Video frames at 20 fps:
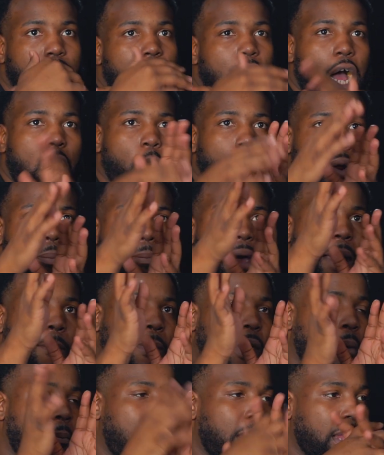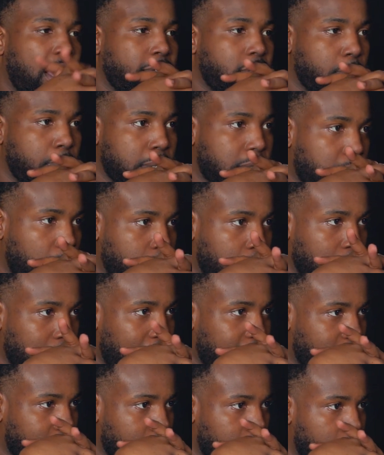I want to map out my life to be something
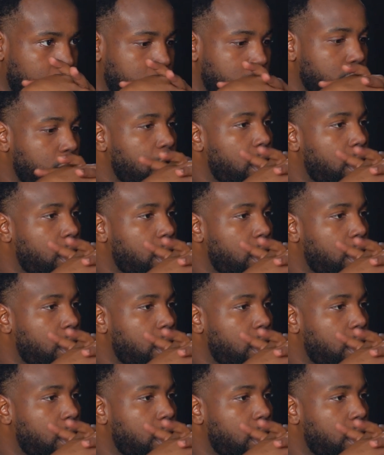like theirs.